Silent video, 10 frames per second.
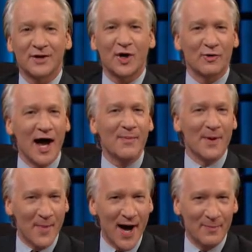Karab
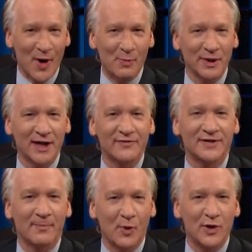Amabo
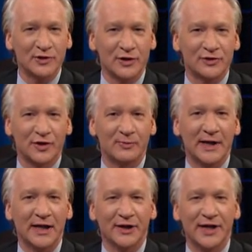believes abortion should
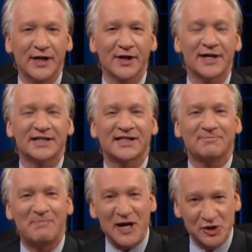be illegal,
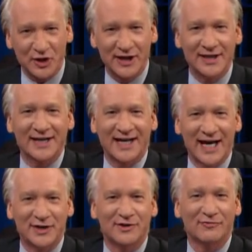especially in the
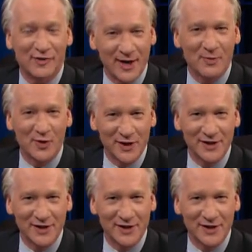case of rape or